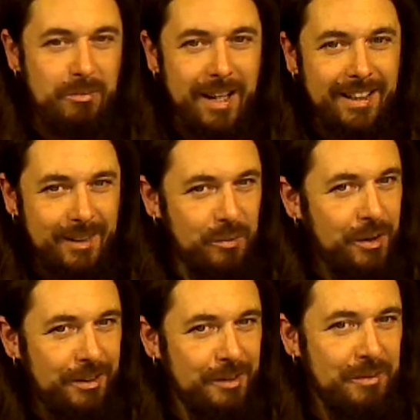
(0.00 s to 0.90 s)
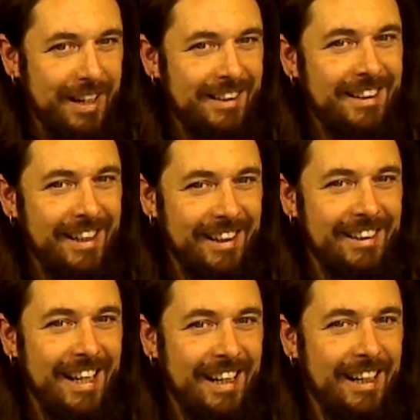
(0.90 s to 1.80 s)
may end up going back and
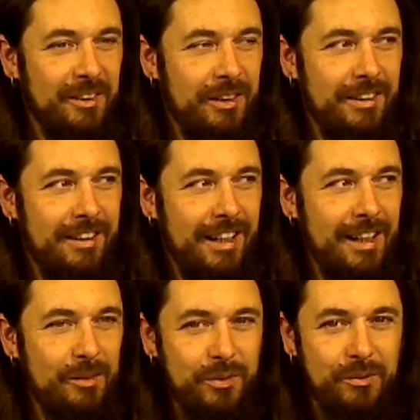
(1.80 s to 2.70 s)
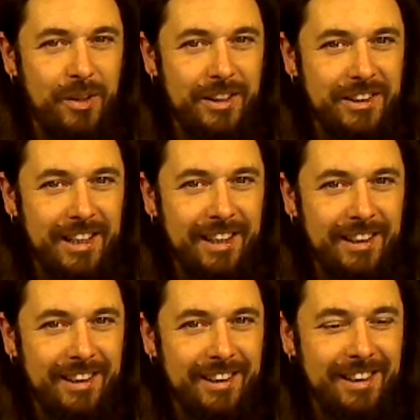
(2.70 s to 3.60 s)
cutting that out. I'll have to watch that
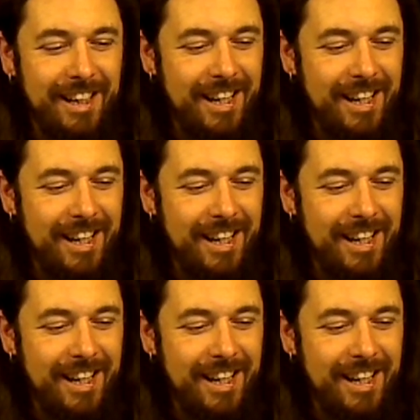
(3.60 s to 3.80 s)
later.